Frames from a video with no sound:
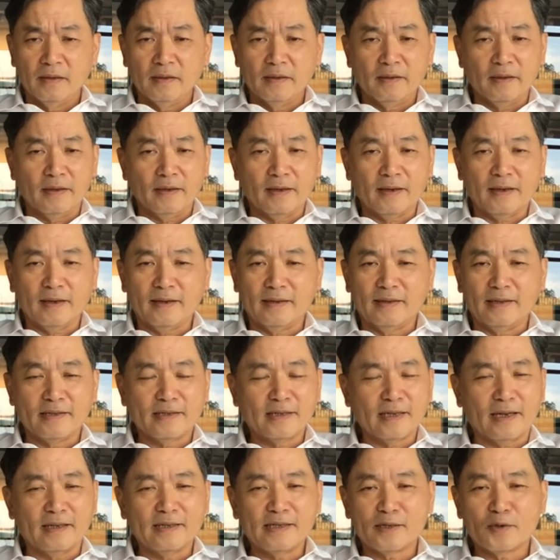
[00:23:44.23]

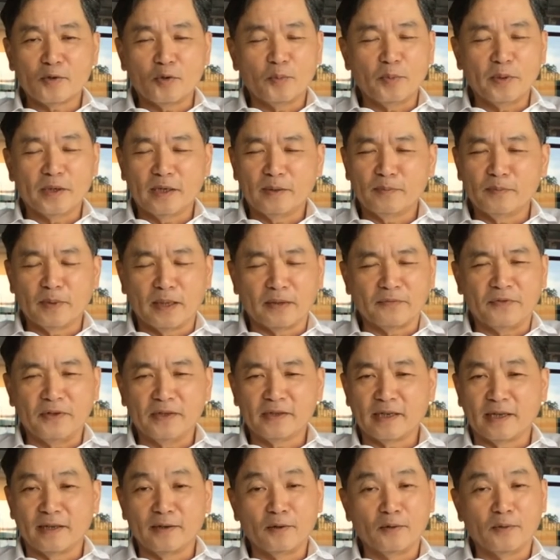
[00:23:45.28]
Yeah, I just open up my fridge.
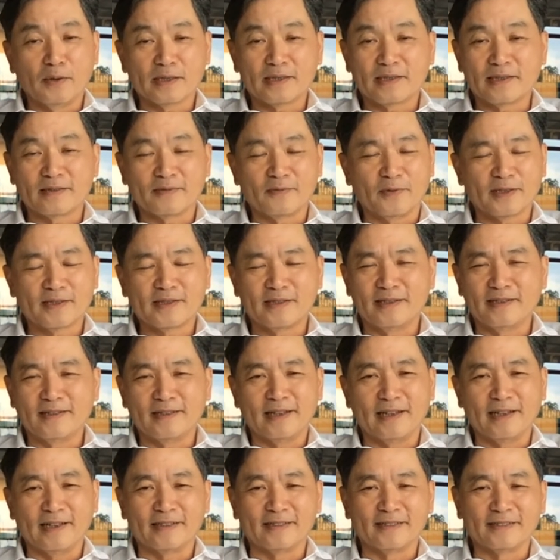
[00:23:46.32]
I know what's in
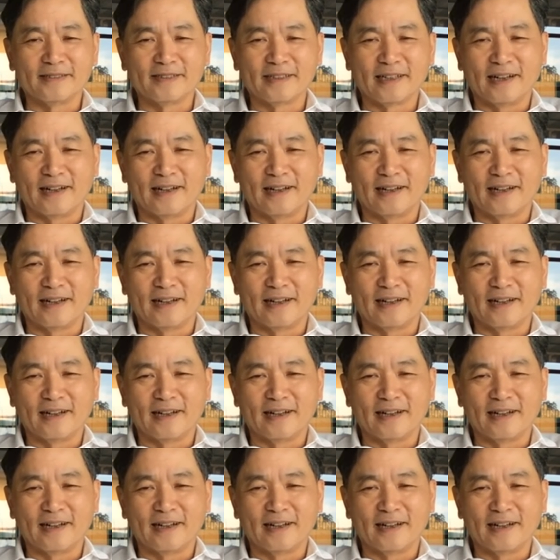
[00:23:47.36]
there.